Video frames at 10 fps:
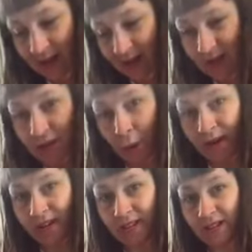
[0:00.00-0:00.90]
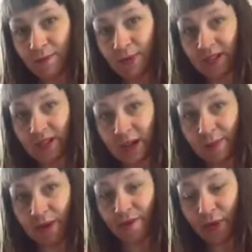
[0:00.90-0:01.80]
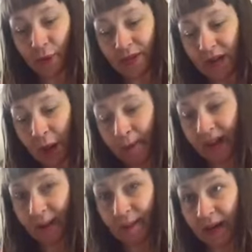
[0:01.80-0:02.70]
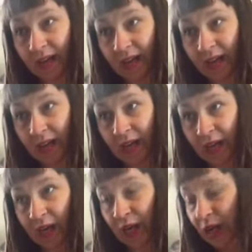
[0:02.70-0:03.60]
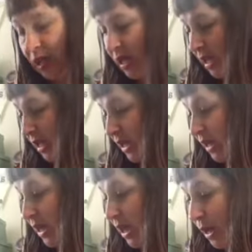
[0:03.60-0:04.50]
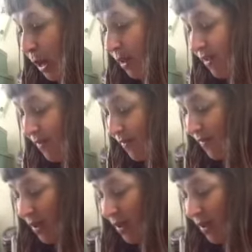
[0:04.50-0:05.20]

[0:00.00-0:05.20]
So we're going to simply start by folding our paper in half.